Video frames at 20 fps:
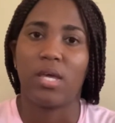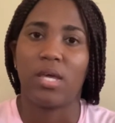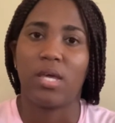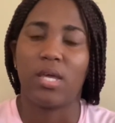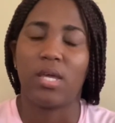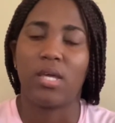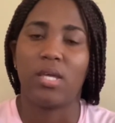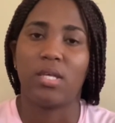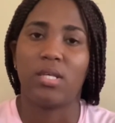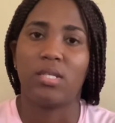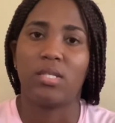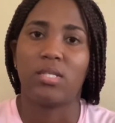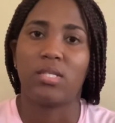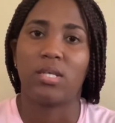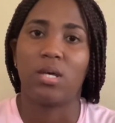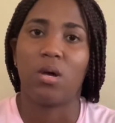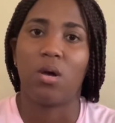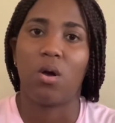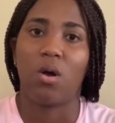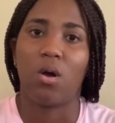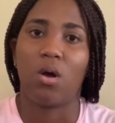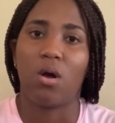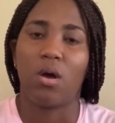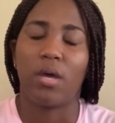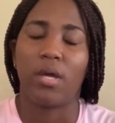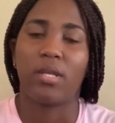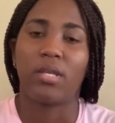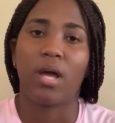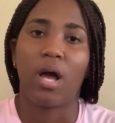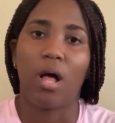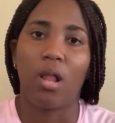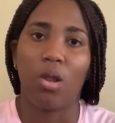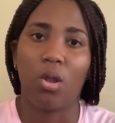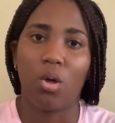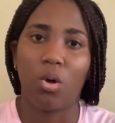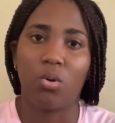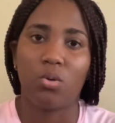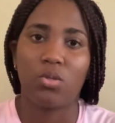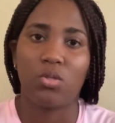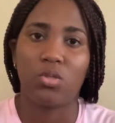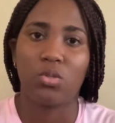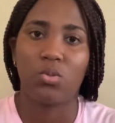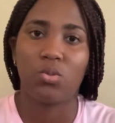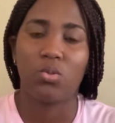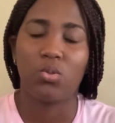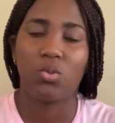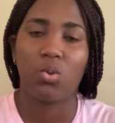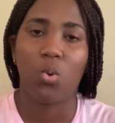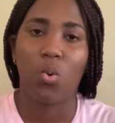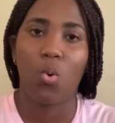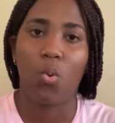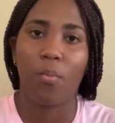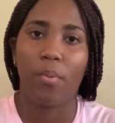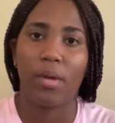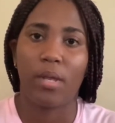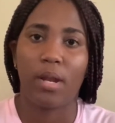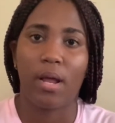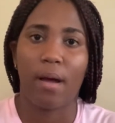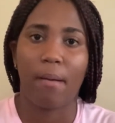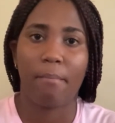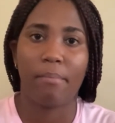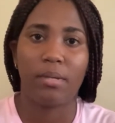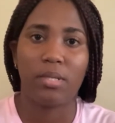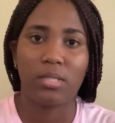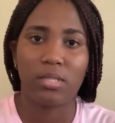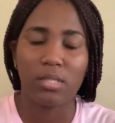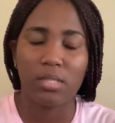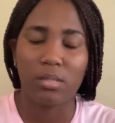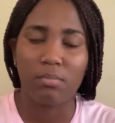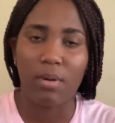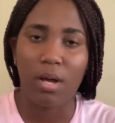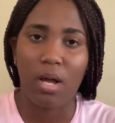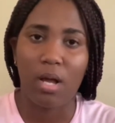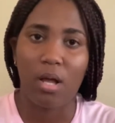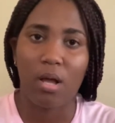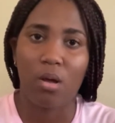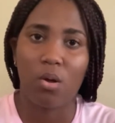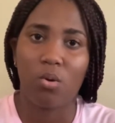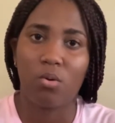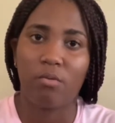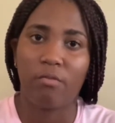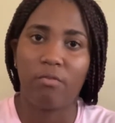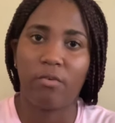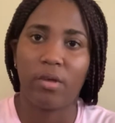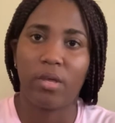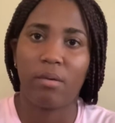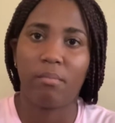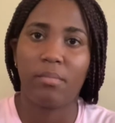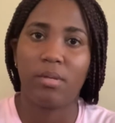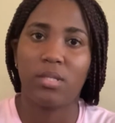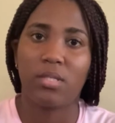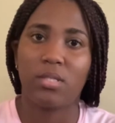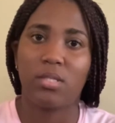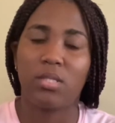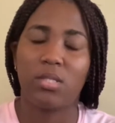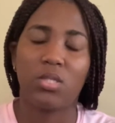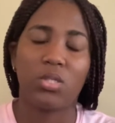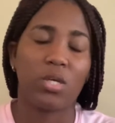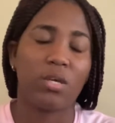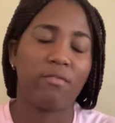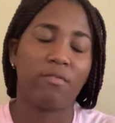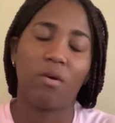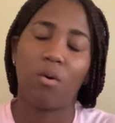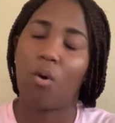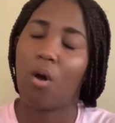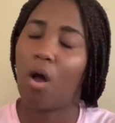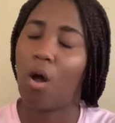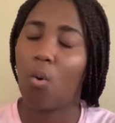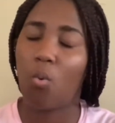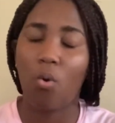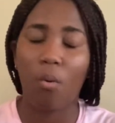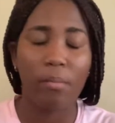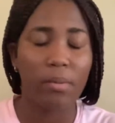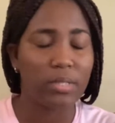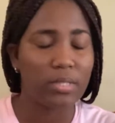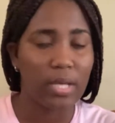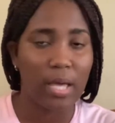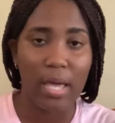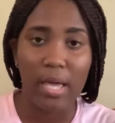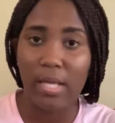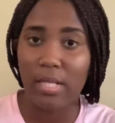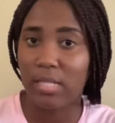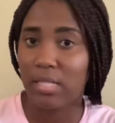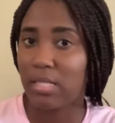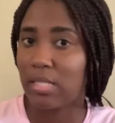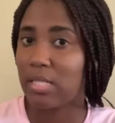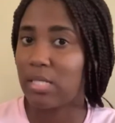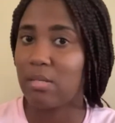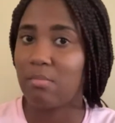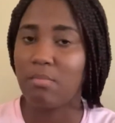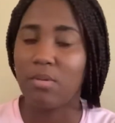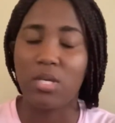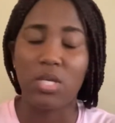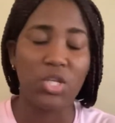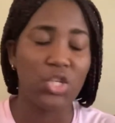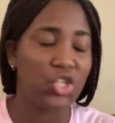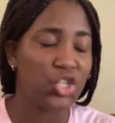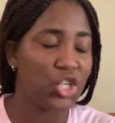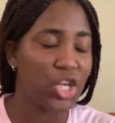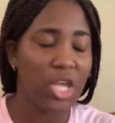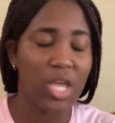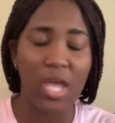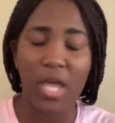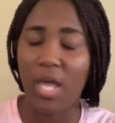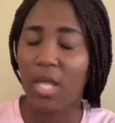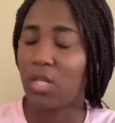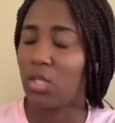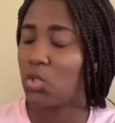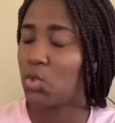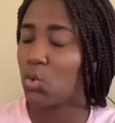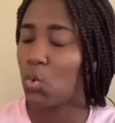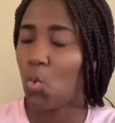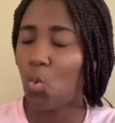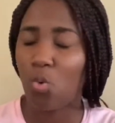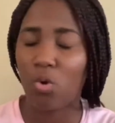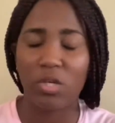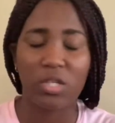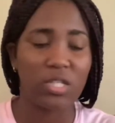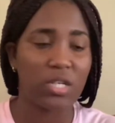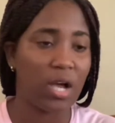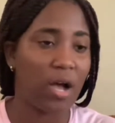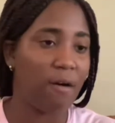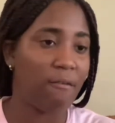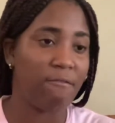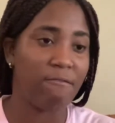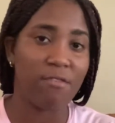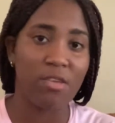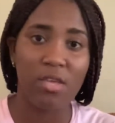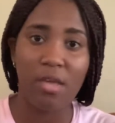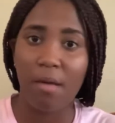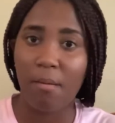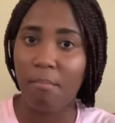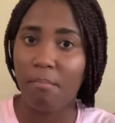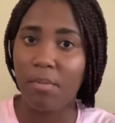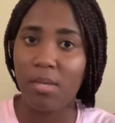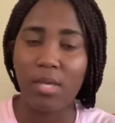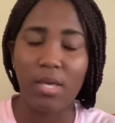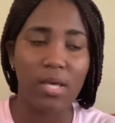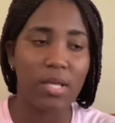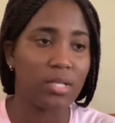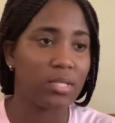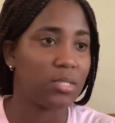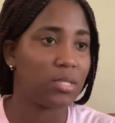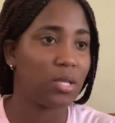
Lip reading: is it allows you to open a business bank account for your business. So if you want to open to NCB, JN, Scotia, BNBS,